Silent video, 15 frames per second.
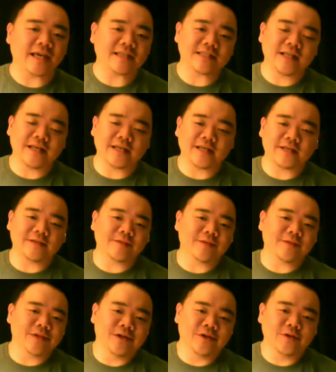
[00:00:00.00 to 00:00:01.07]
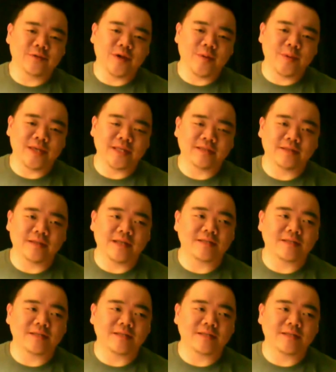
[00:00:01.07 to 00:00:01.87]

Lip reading: It's like, I mean,